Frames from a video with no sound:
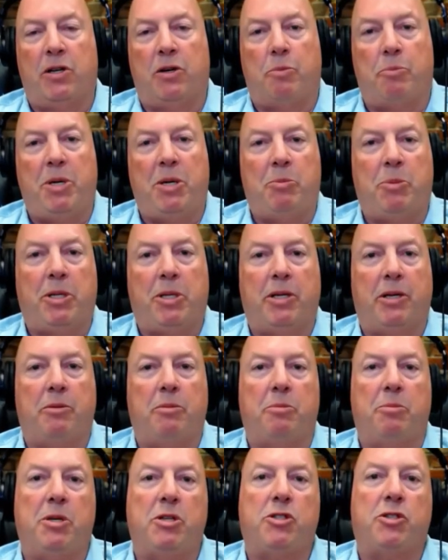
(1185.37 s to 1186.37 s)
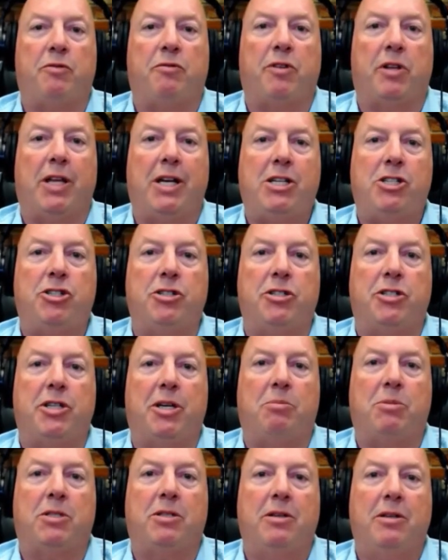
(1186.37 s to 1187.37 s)
People in abusive
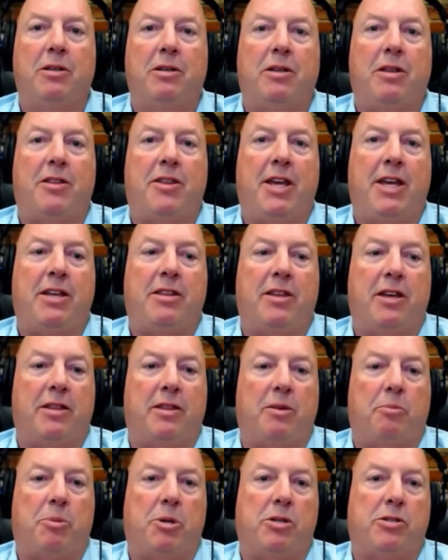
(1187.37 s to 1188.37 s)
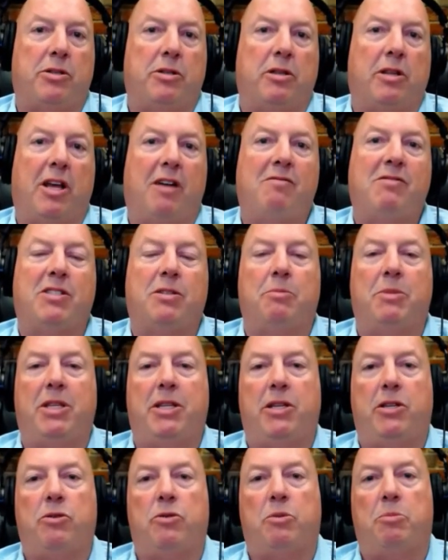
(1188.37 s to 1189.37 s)
relationships think that the person loves them and
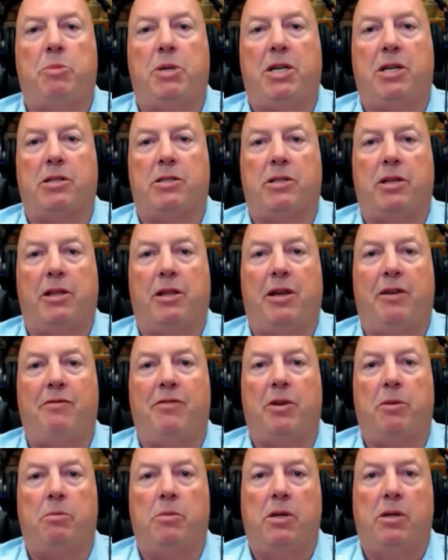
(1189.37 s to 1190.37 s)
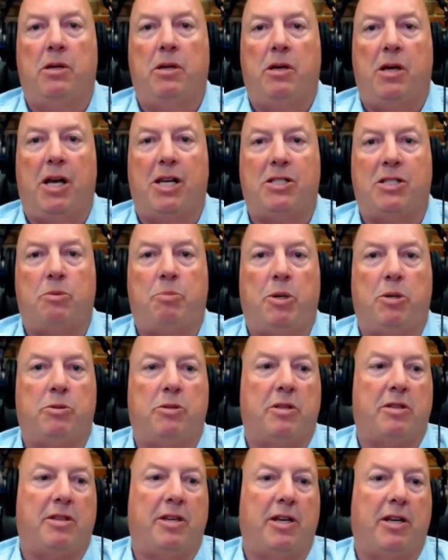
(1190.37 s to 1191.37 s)
they do it because they love them, as
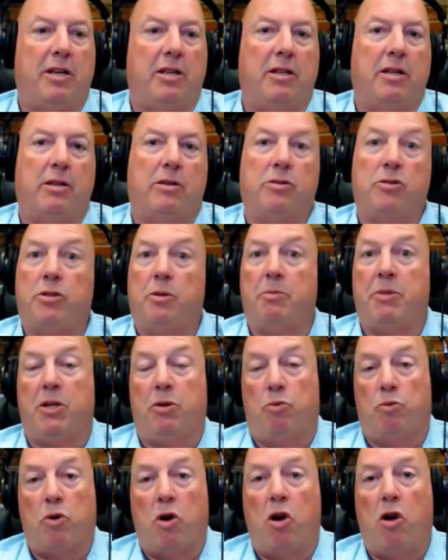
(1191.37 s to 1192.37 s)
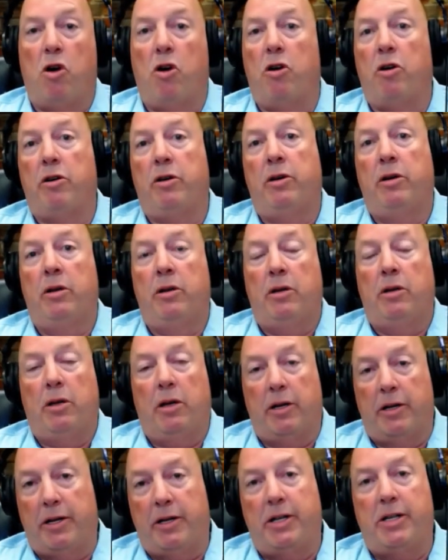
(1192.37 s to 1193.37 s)
opposed to thinking that there's something wrong
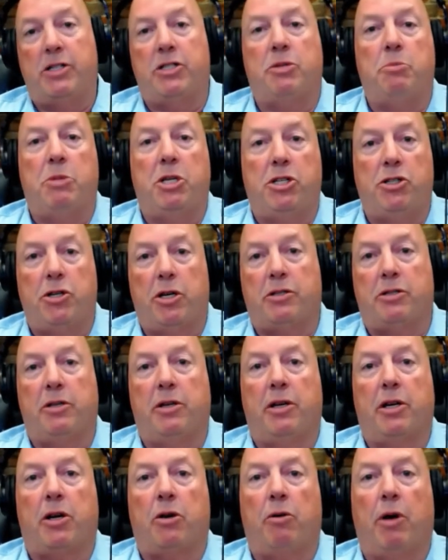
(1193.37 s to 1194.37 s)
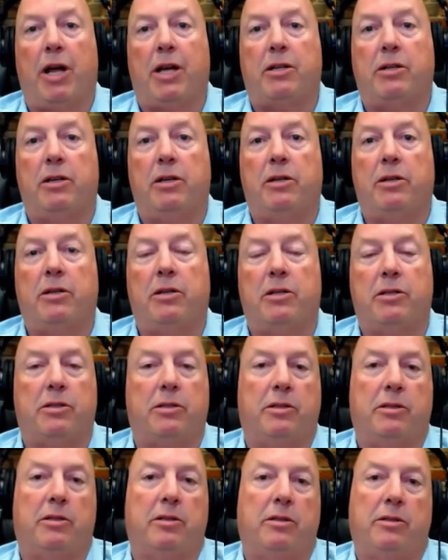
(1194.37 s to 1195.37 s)
and it needs to be adjusted and corrected, because
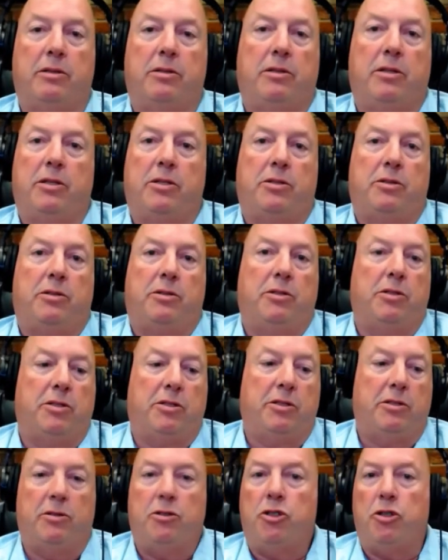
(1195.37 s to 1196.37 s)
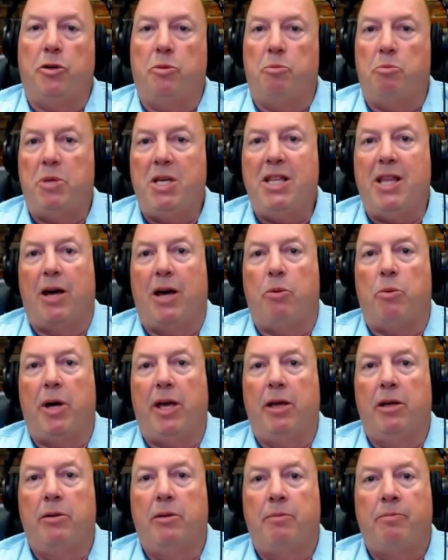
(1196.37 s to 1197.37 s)
it just shouldn't be that
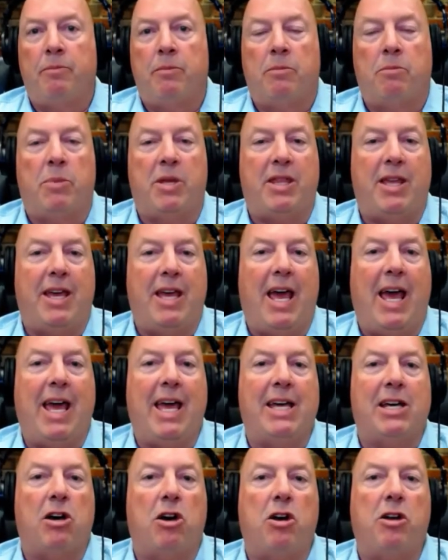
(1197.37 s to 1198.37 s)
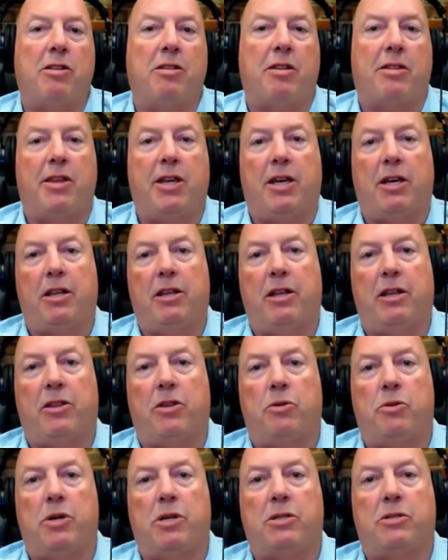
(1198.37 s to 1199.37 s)
way. But they hang on thinking that
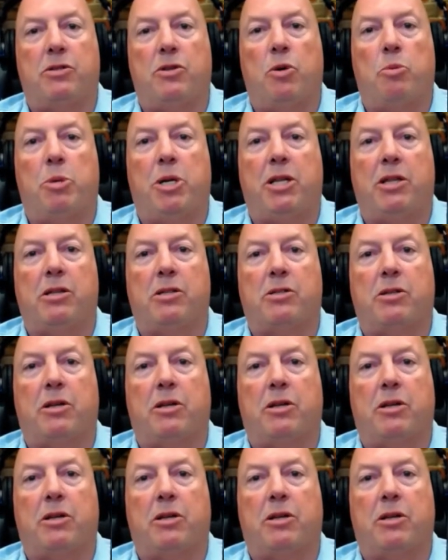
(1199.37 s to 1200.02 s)
there is nobody that's